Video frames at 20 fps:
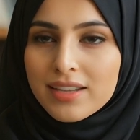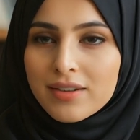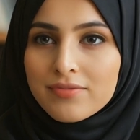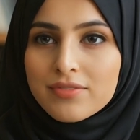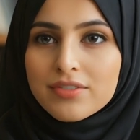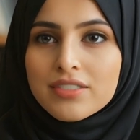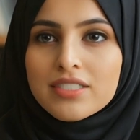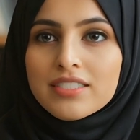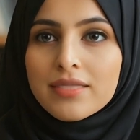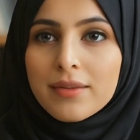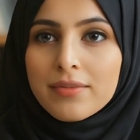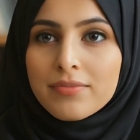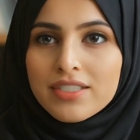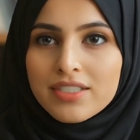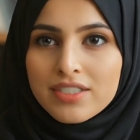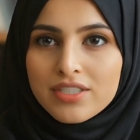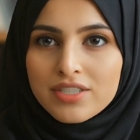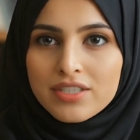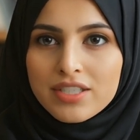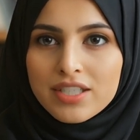for the
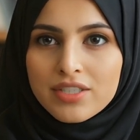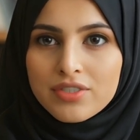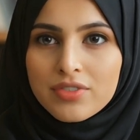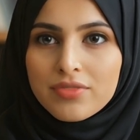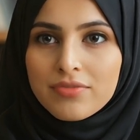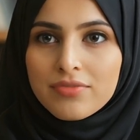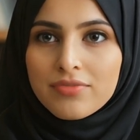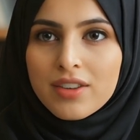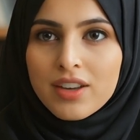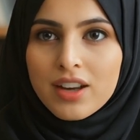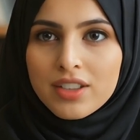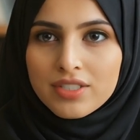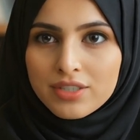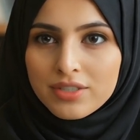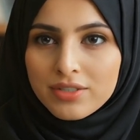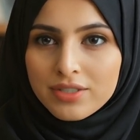double-edged nature of knowledge